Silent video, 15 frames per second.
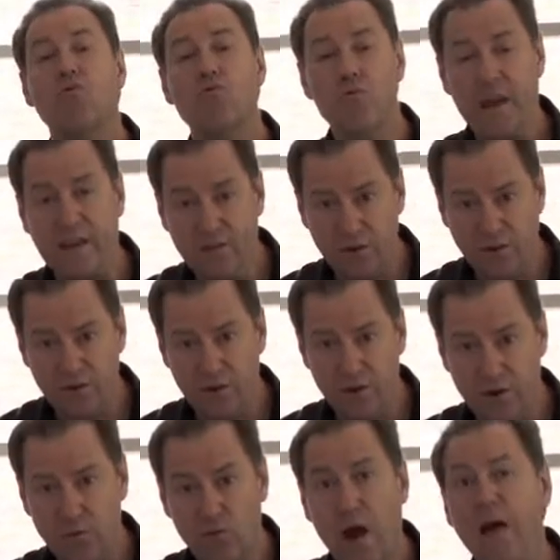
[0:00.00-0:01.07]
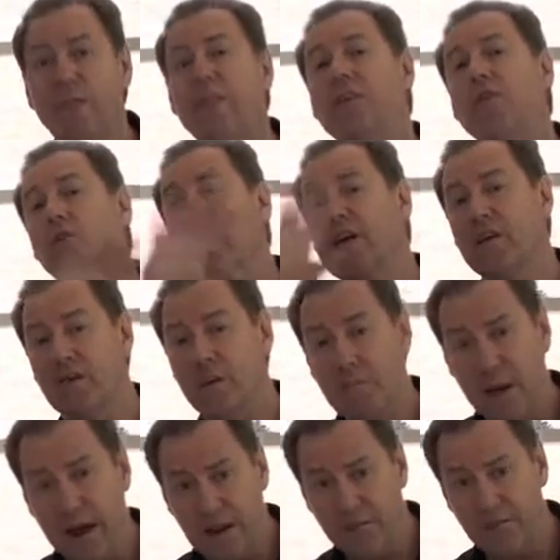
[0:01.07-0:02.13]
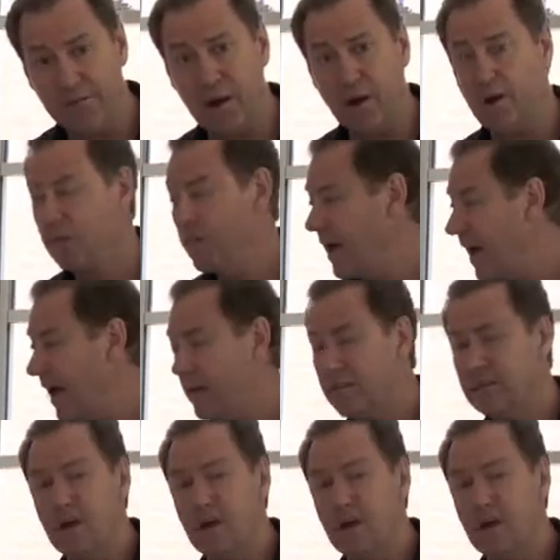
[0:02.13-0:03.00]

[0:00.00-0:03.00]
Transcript: register it rather than looking at the main photo of the house.